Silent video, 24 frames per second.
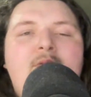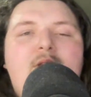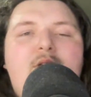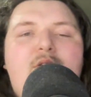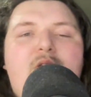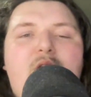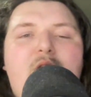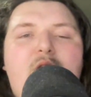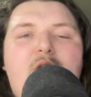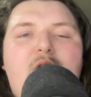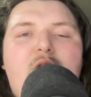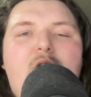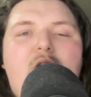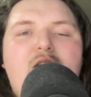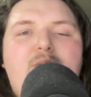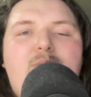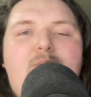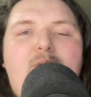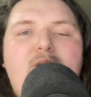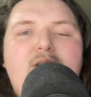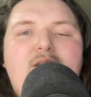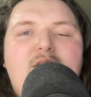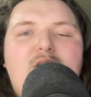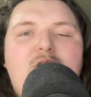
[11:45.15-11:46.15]
The Thunder
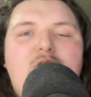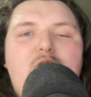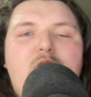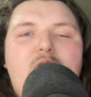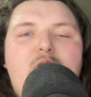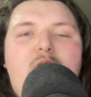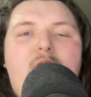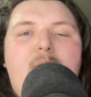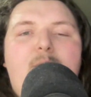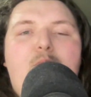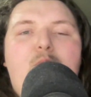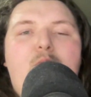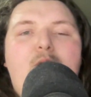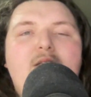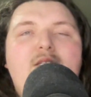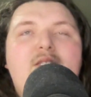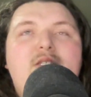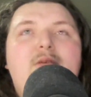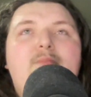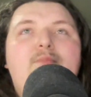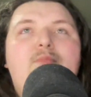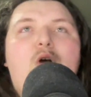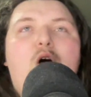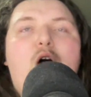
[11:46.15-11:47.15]
lost points in the
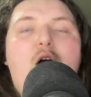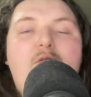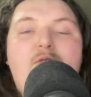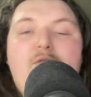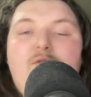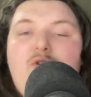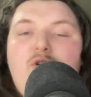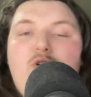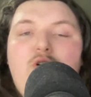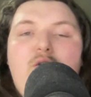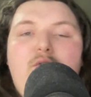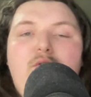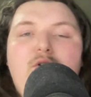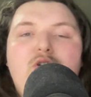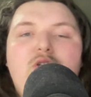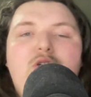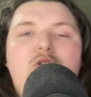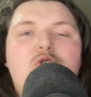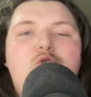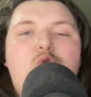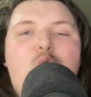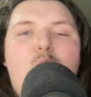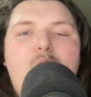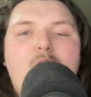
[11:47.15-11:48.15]
points off of
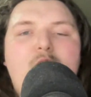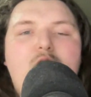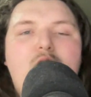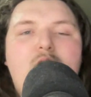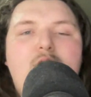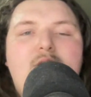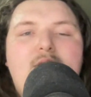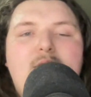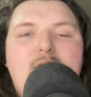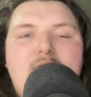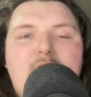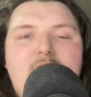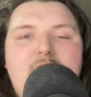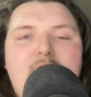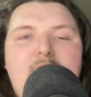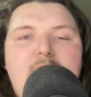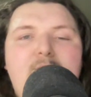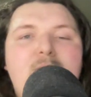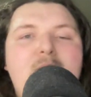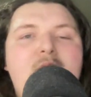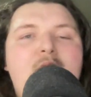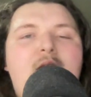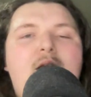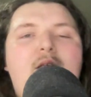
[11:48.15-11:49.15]
turnovers, 22 to
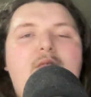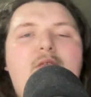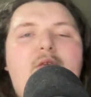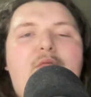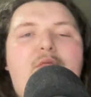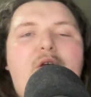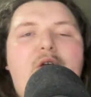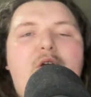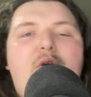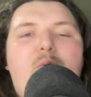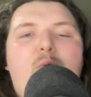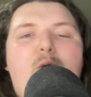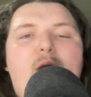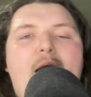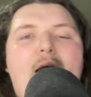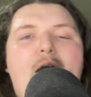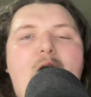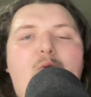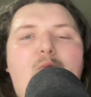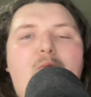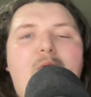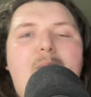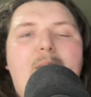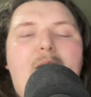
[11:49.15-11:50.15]
16. The Thunder were
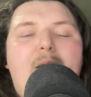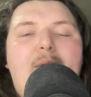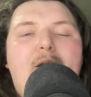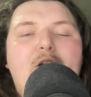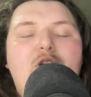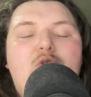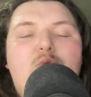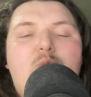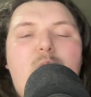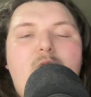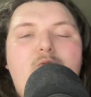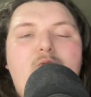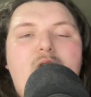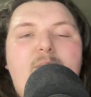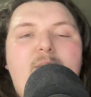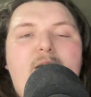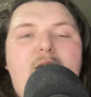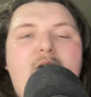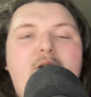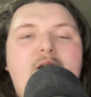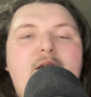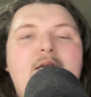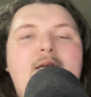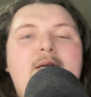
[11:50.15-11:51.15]
out-rebounded by just one
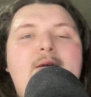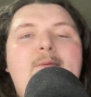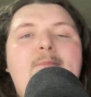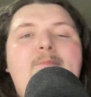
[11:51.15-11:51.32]
rebound.